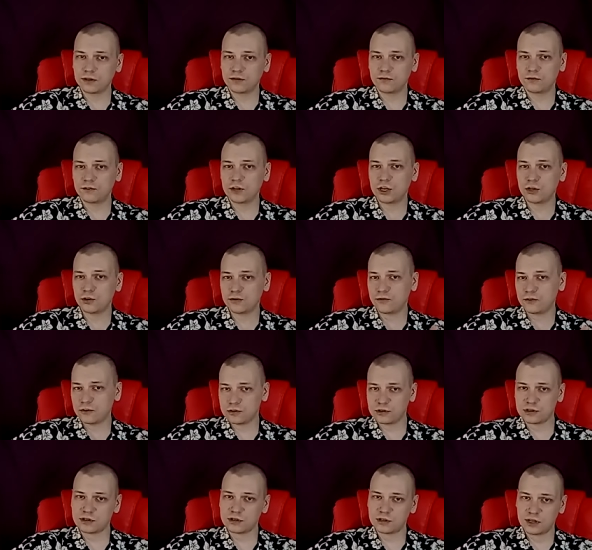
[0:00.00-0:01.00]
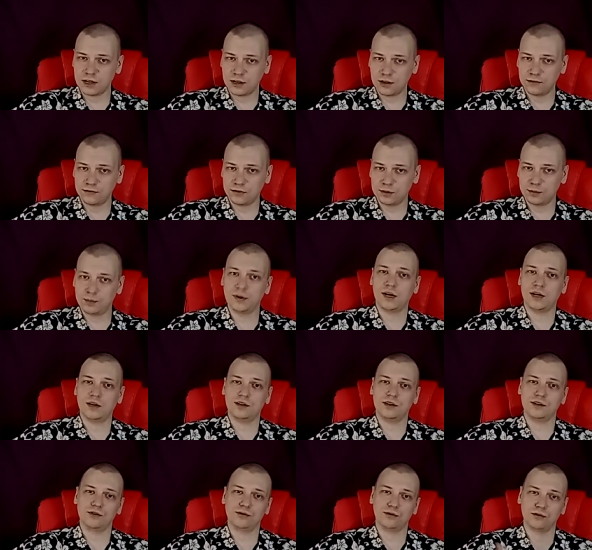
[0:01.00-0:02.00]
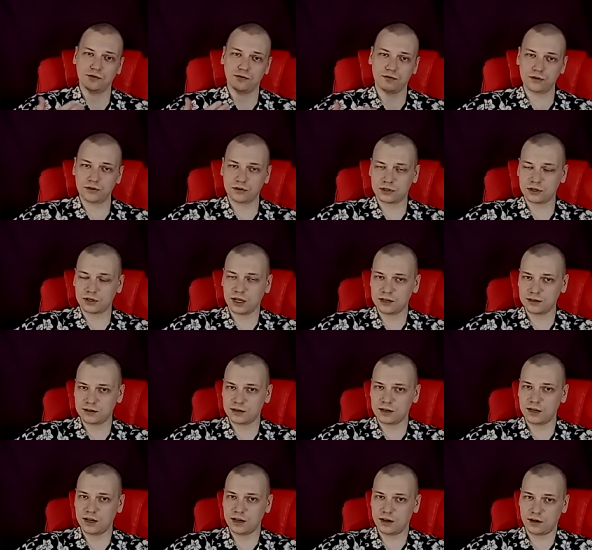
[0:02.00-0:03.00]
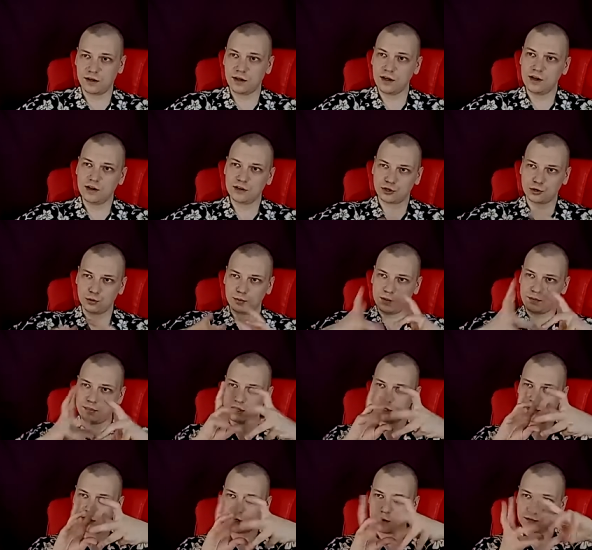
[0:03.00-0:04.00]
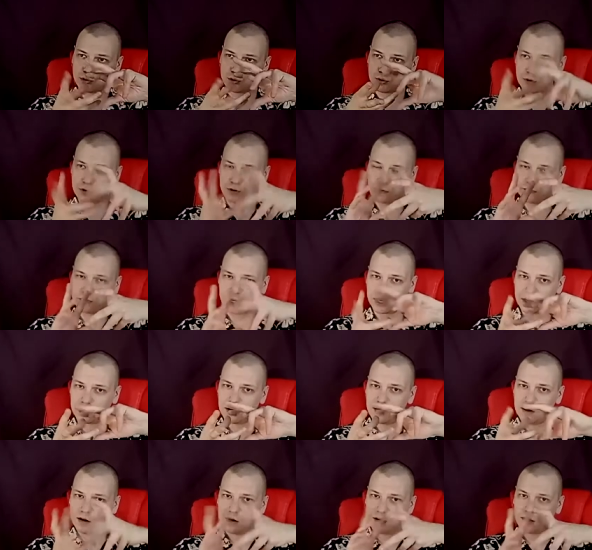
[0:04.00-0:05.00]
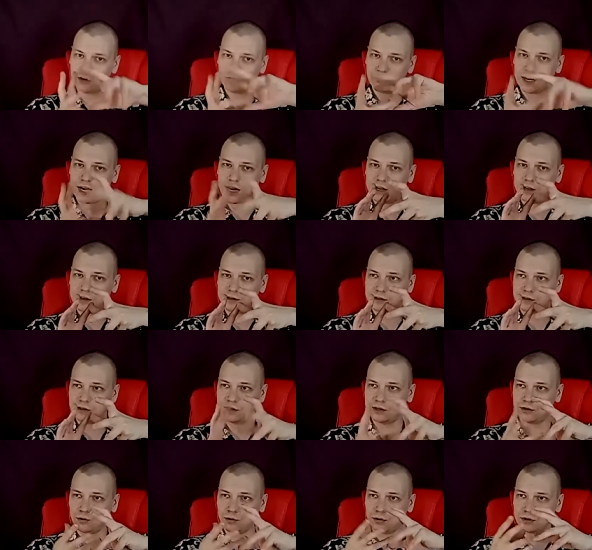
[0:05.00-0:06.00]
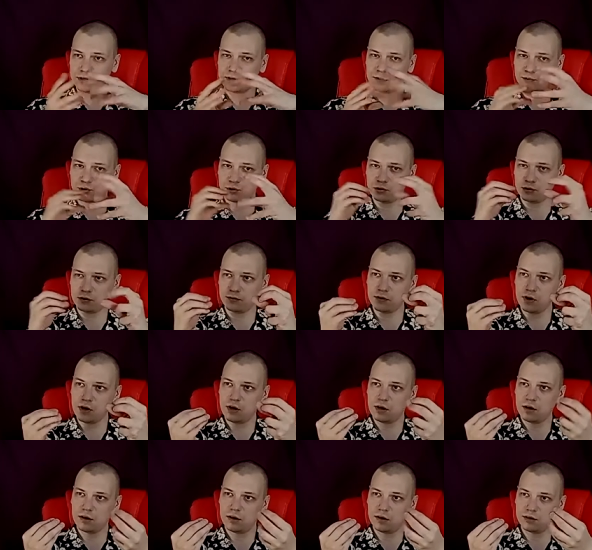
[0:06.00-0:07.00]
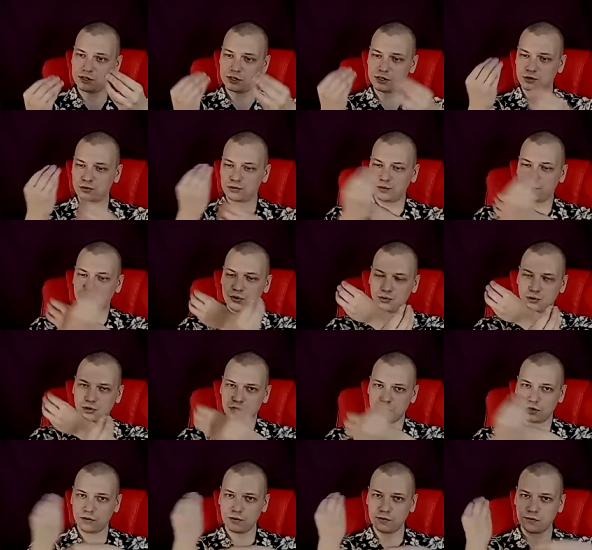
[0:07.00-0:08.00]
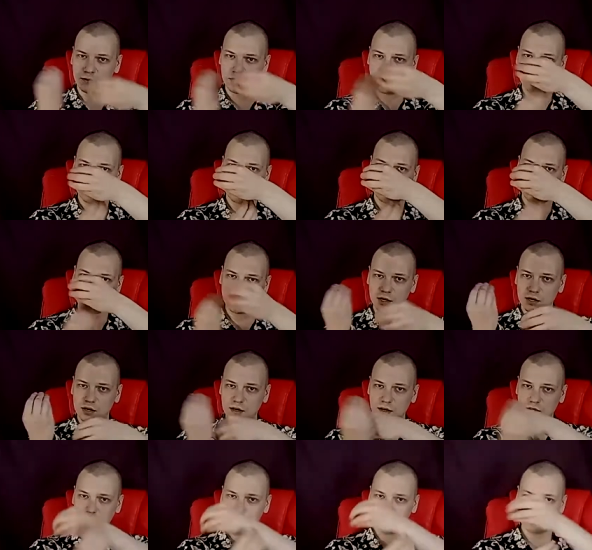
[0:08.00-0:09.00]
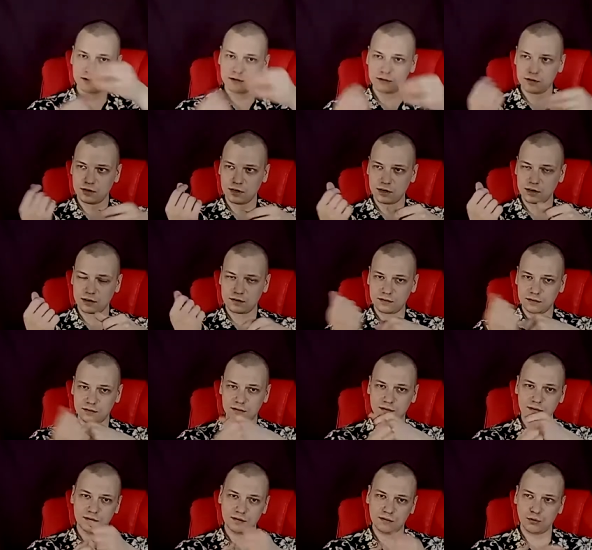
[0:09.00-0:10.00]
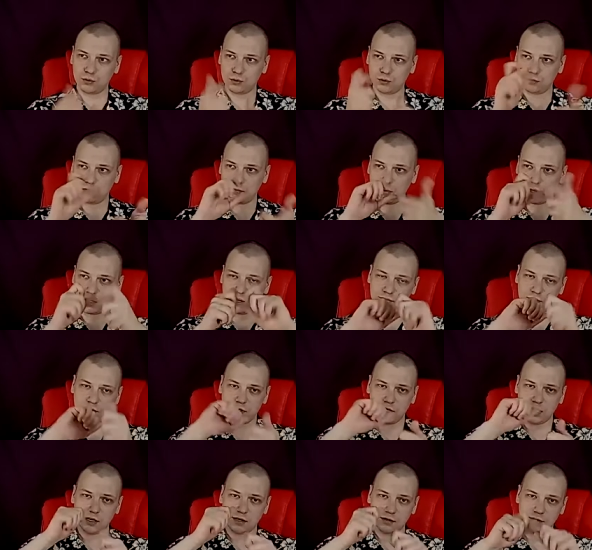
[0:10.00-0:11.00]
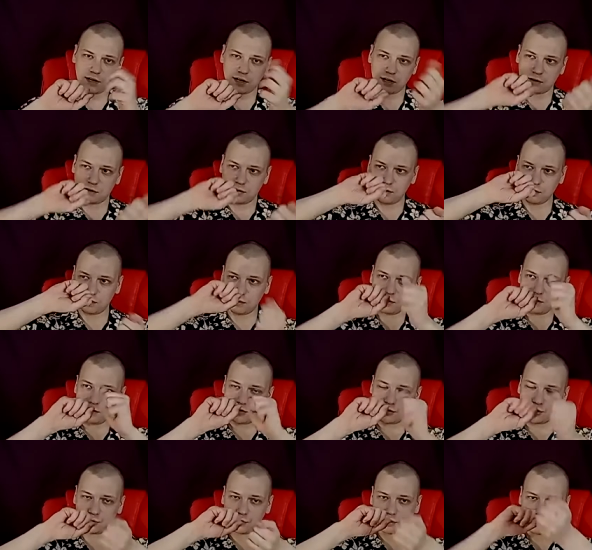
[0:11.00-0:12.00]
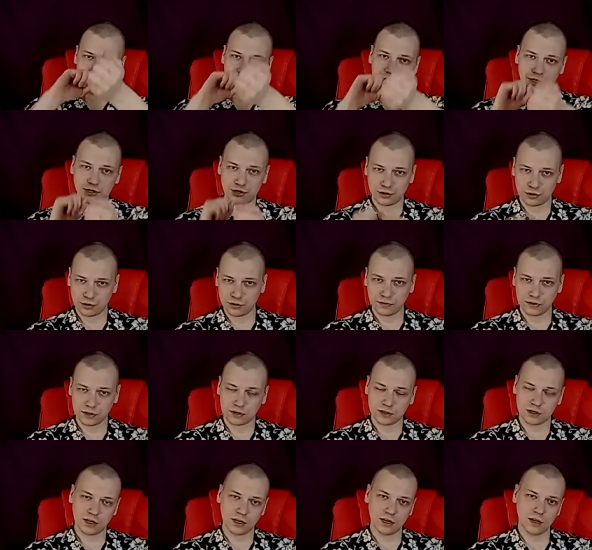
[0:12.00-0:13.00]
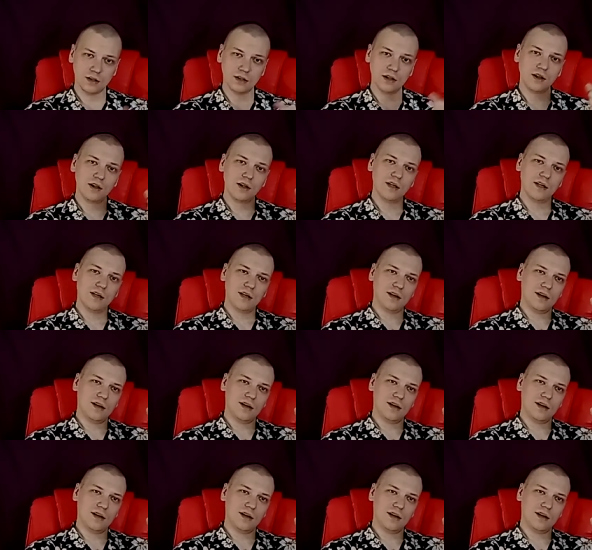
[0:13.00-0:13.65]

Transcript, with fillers: of the very first cell of the body, you know, the fertilized egg. So maybe some sort of like chirality or some sort of uh, distribution of uh, organelles, like uh, or whatever else, like the, the internal tissue of the cell,